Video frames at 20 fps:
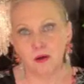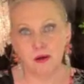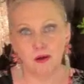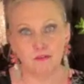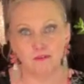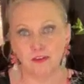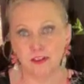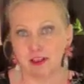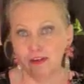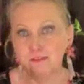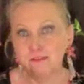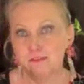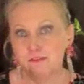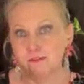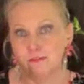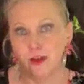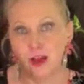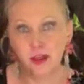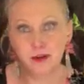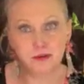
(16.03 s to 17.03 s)
or for the
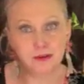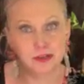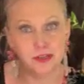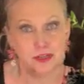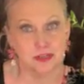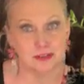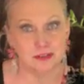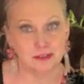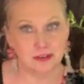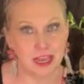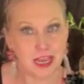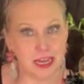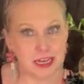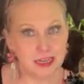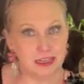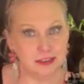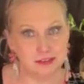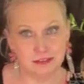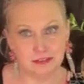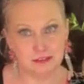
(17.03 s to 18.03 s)

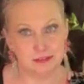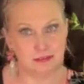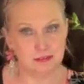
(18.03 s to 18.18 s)
180th